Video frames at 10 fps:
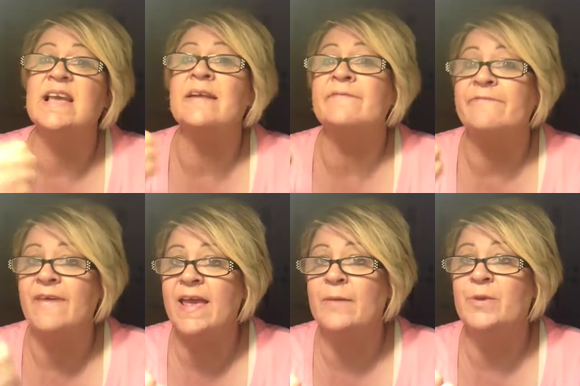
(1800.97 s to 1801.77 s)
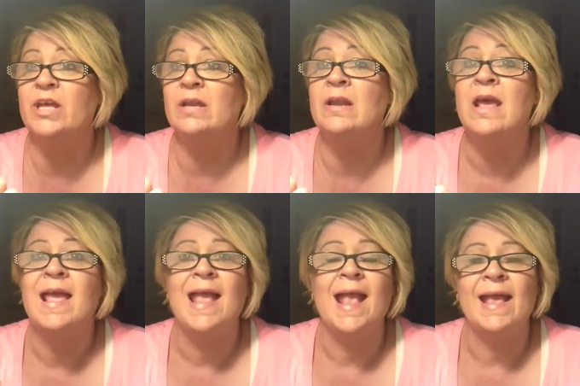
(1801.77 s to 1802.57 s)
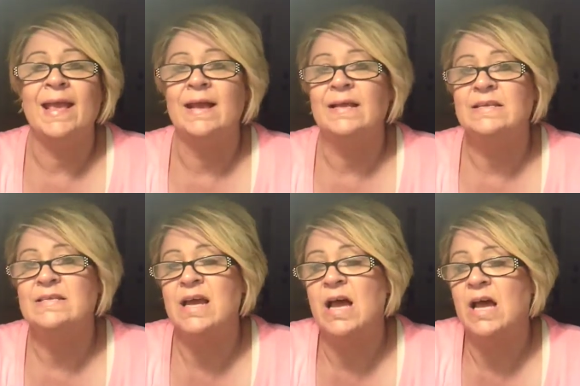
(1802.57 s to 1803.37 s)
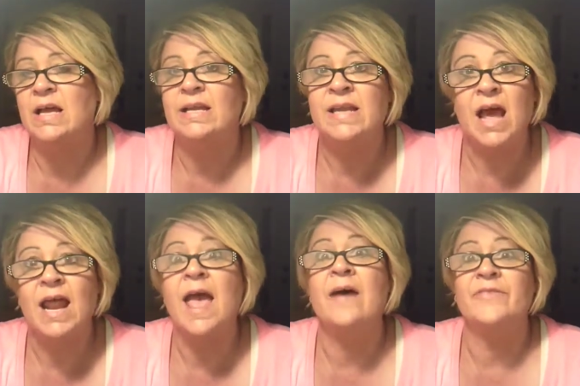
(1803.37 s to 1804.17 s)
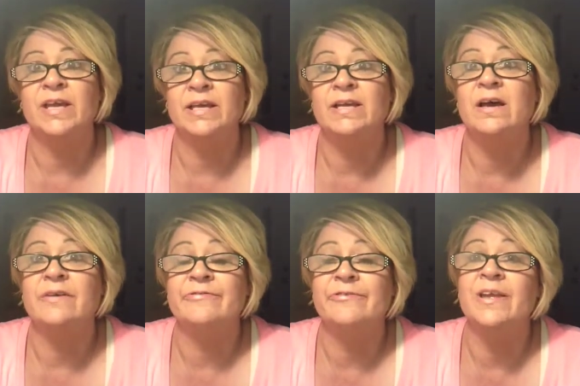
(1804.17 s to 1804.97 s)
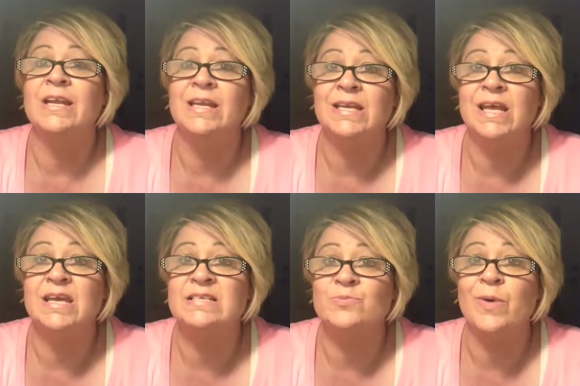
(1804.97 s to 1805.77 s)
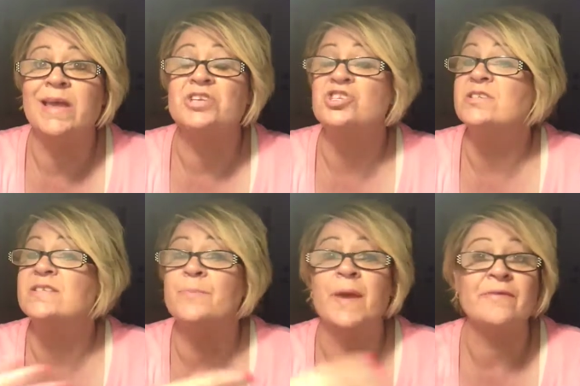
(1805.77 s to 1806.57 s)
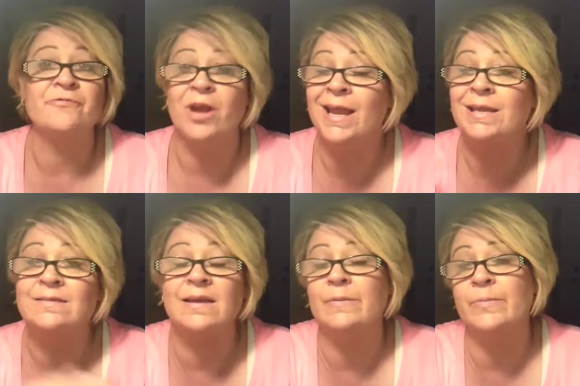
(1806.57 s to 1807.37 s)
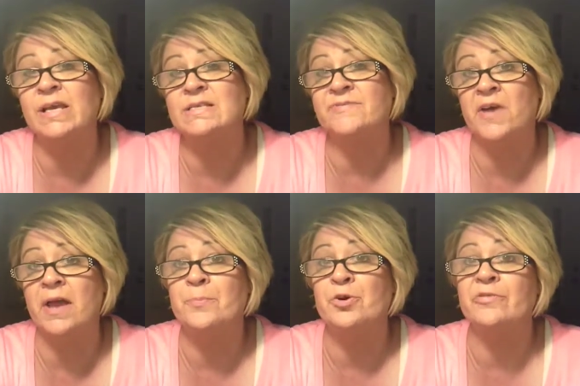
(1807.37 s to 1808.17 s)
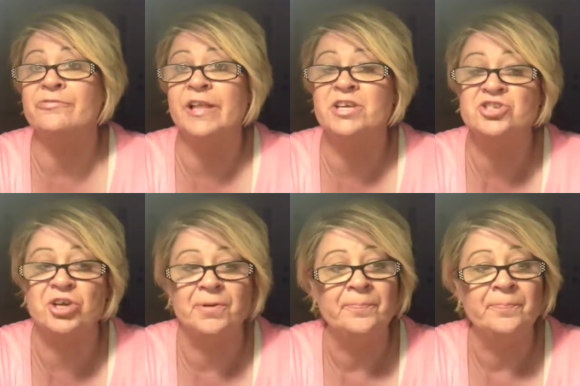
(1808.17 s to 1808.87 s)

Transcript: and famine and not having enough in a day's wages to pay for anything because of hyperinflation.